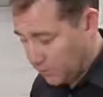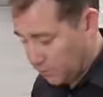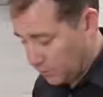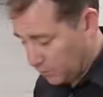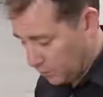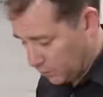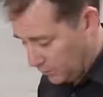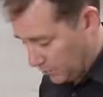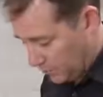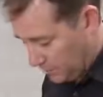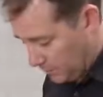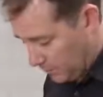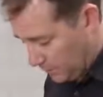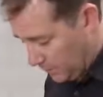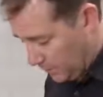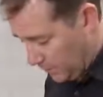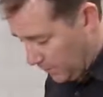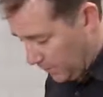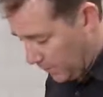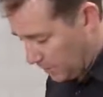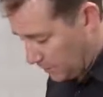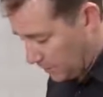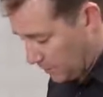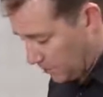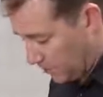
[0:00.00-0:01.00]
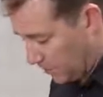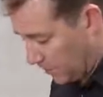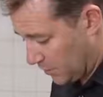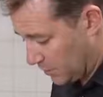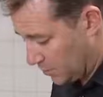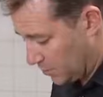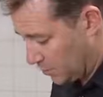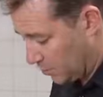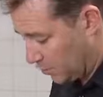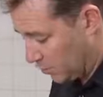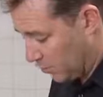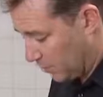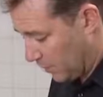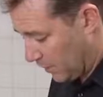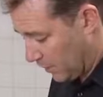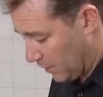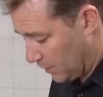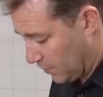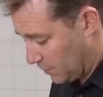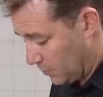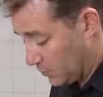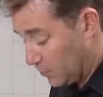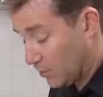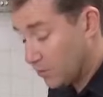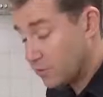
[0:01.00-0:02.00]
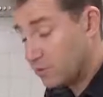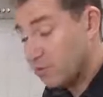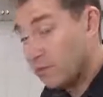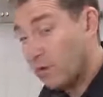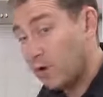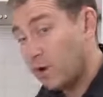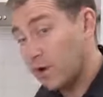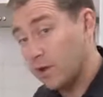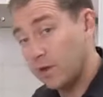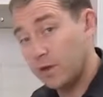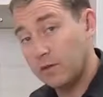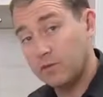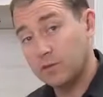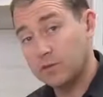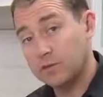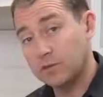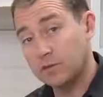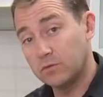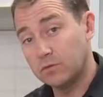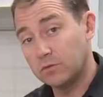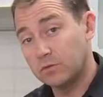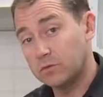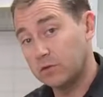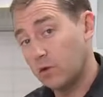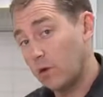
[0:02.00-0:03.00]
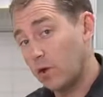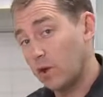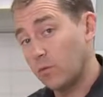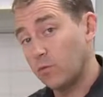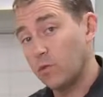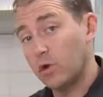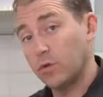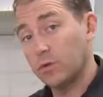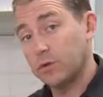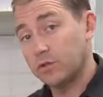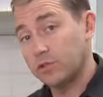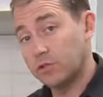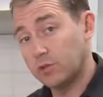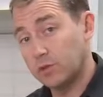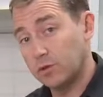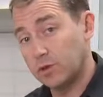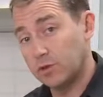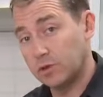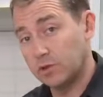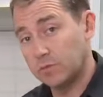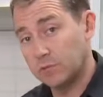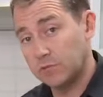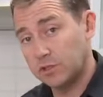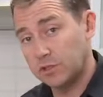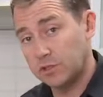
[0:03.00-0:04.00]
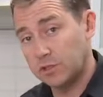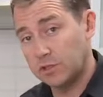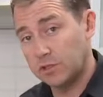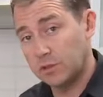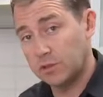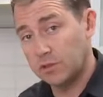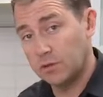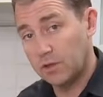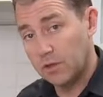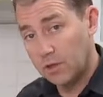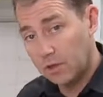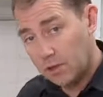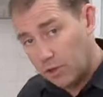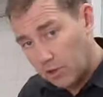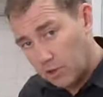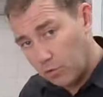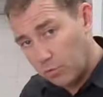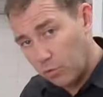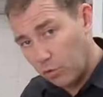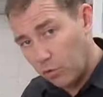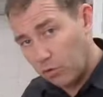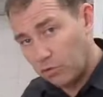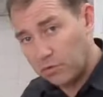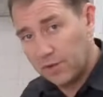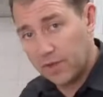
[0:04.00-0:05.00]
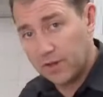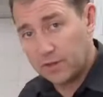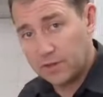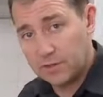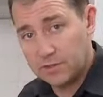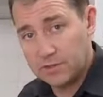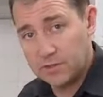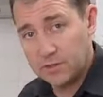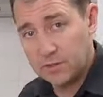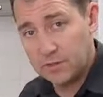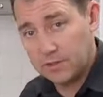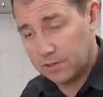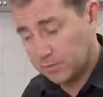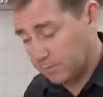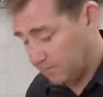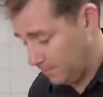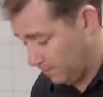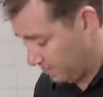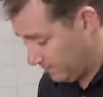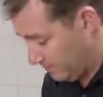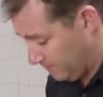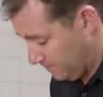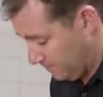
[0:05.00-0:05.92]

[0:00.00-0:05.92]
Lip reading: tool to make sure we get the dose right every single time while we're tuning the machine. More on that in a second.